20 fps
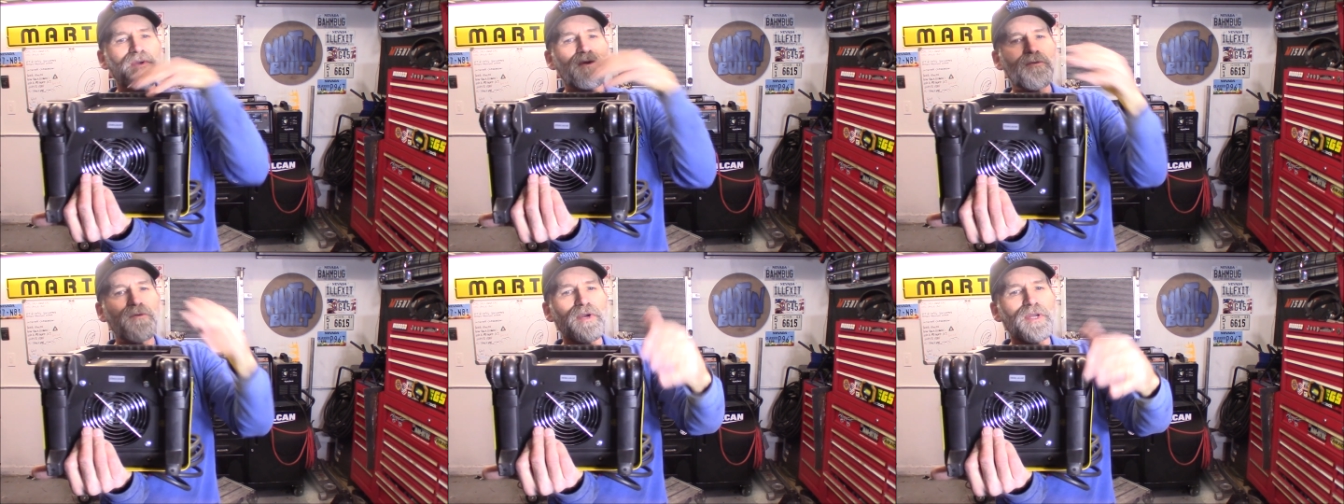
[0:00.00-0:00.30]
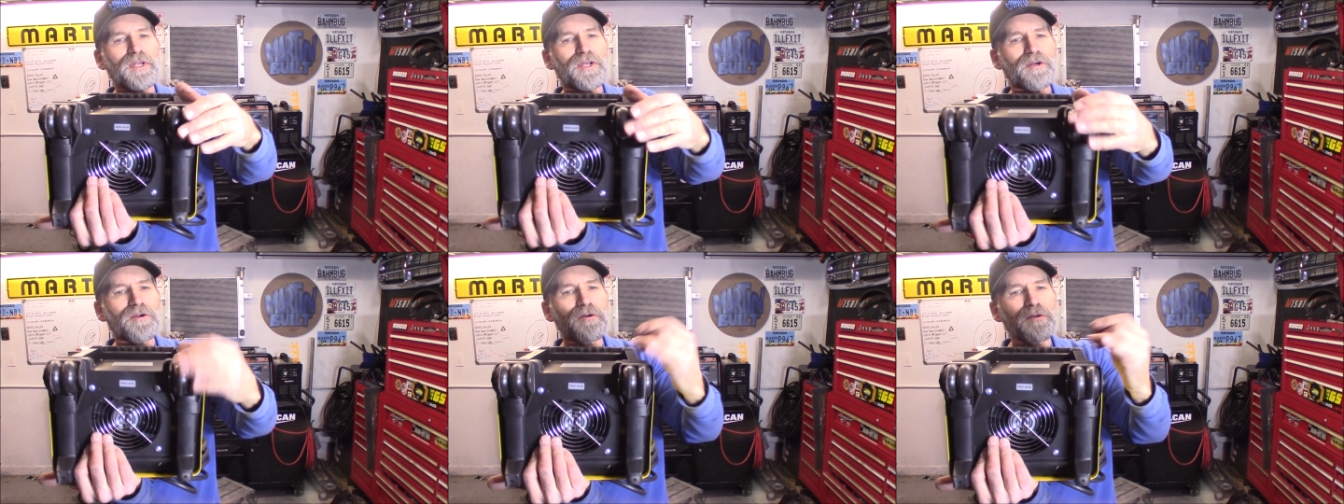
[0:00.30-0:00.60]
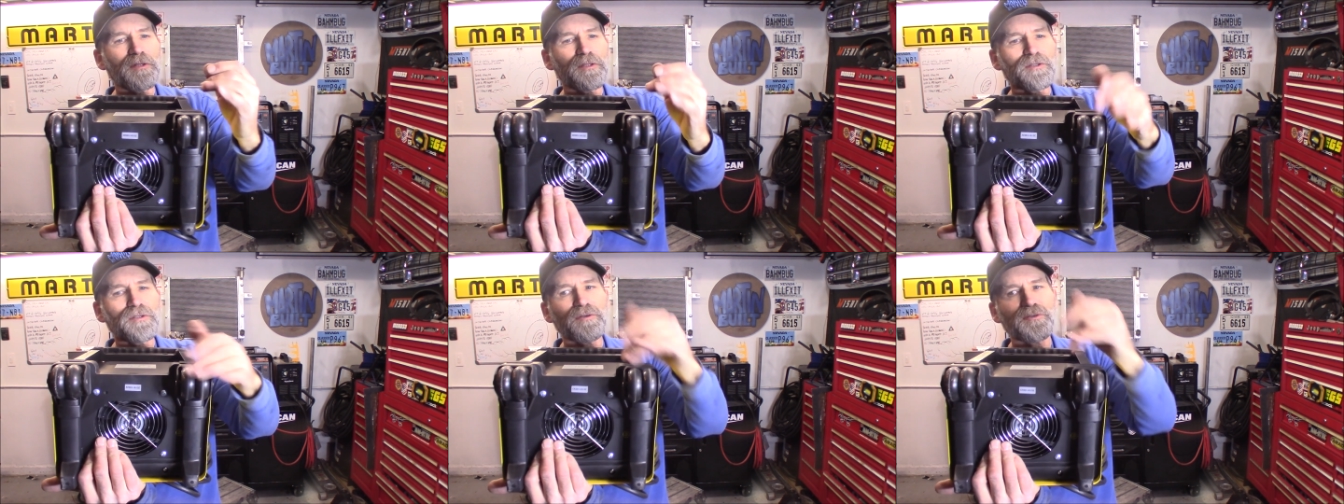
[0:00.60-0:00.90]
right here,
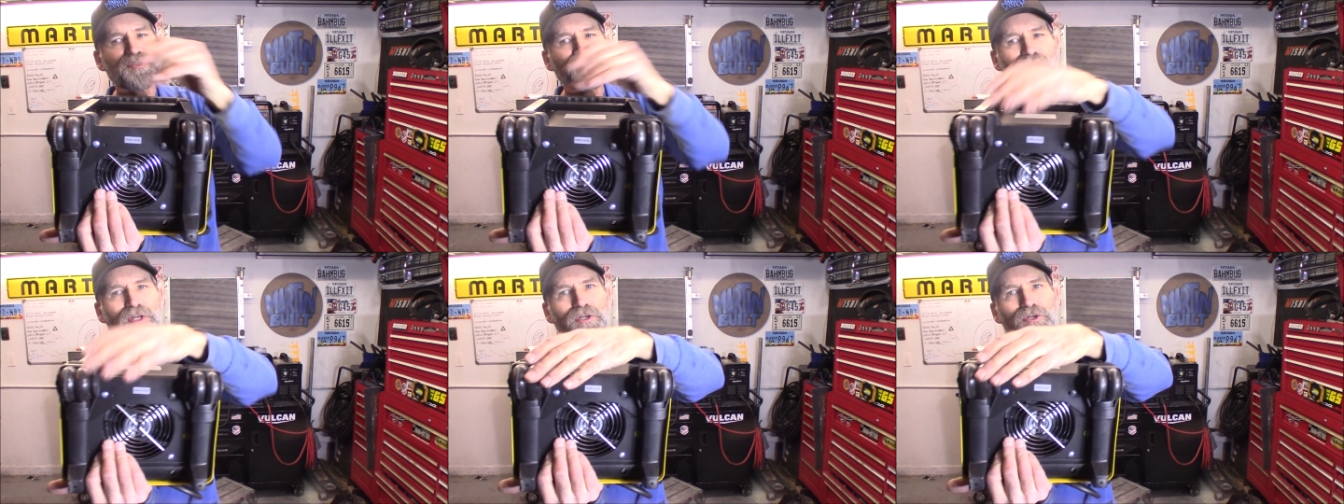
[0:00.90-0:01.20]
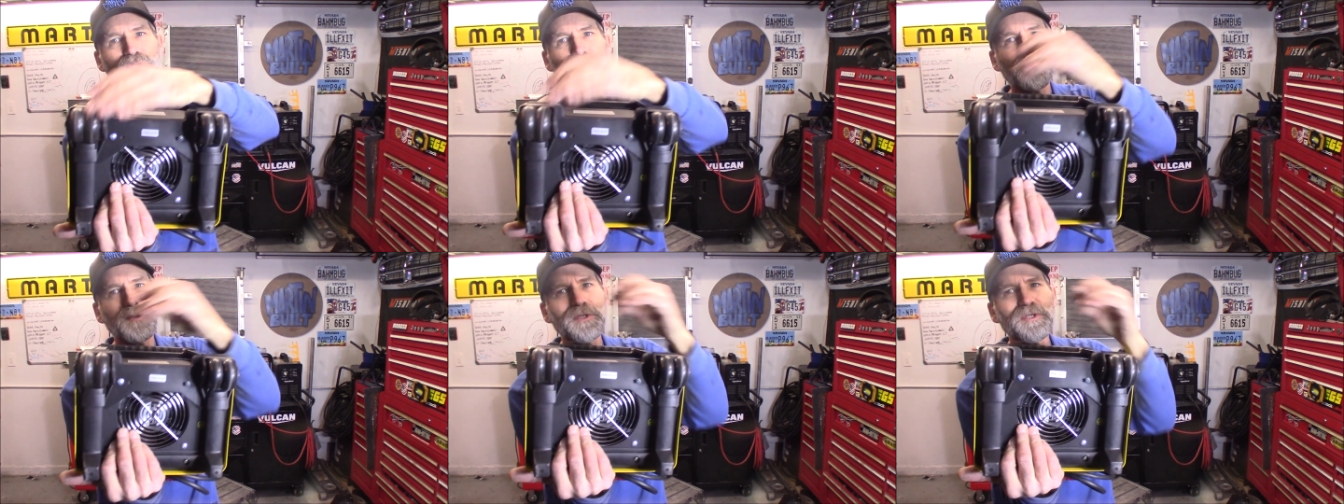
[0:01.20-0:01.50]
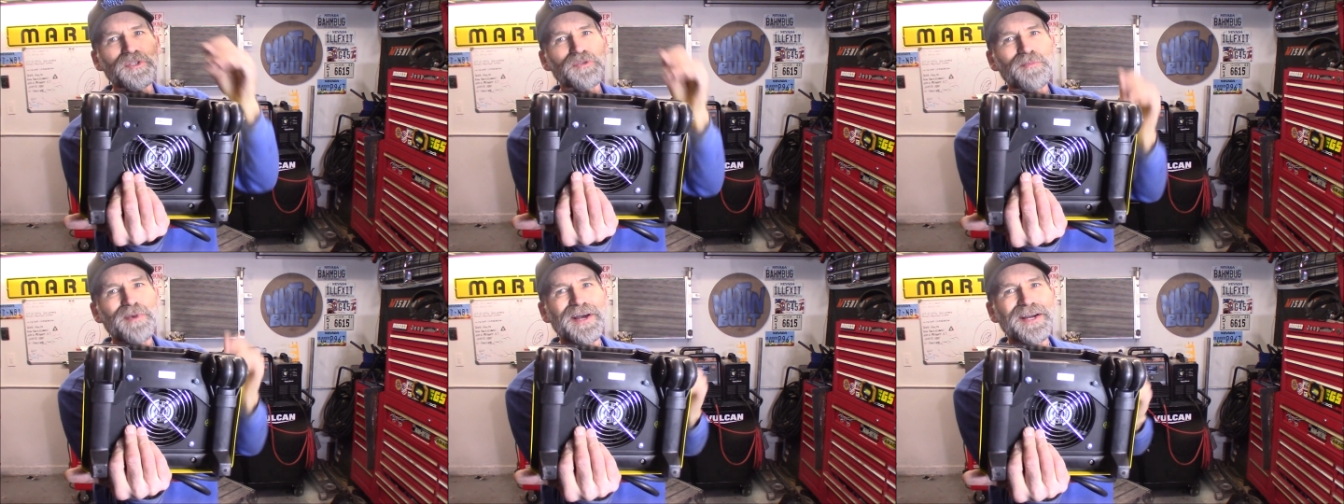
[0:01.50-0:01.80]
a little set of
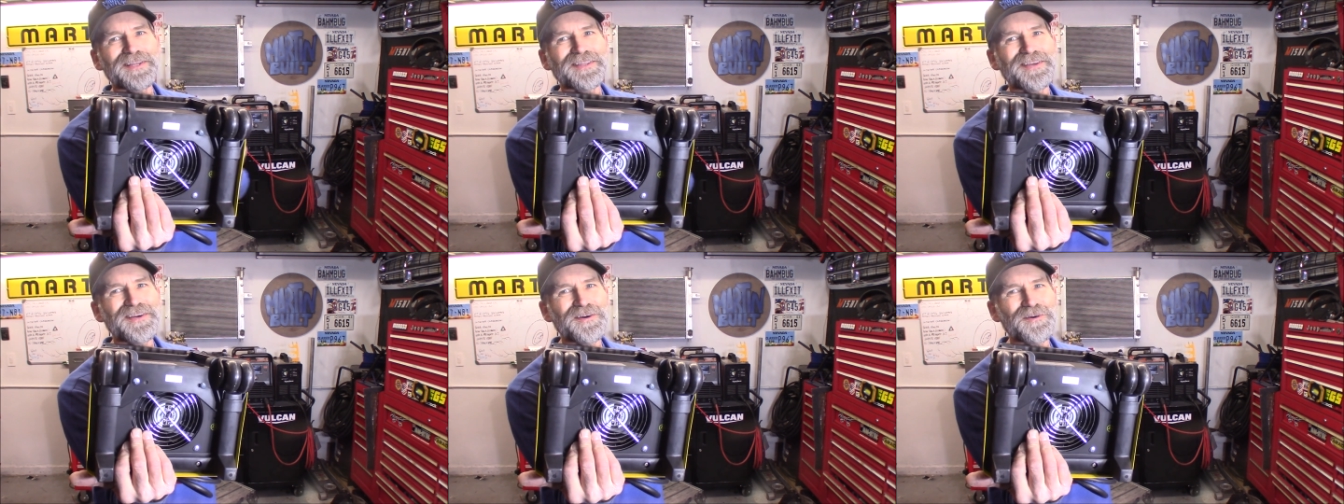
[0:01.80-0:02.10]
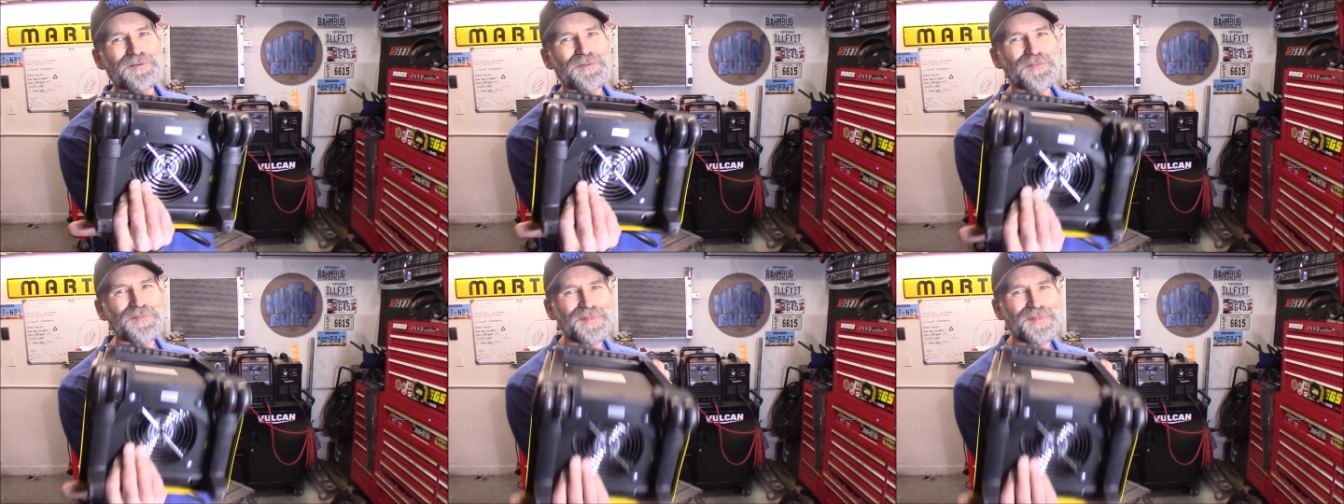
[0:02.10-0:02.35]
dualies back there.